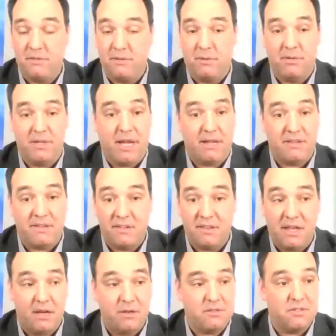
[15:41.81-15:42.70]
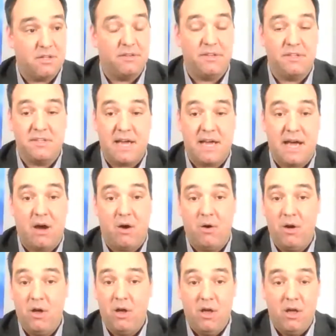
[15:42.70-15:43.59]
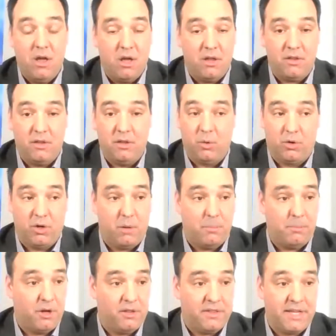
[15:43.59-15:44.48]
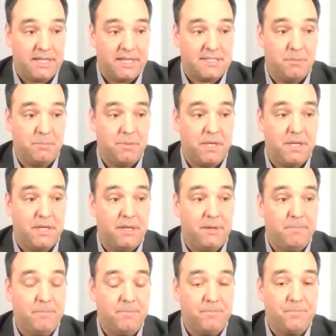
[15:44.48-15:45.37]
So the 18,000 on the Dow, the lower number on the S&P.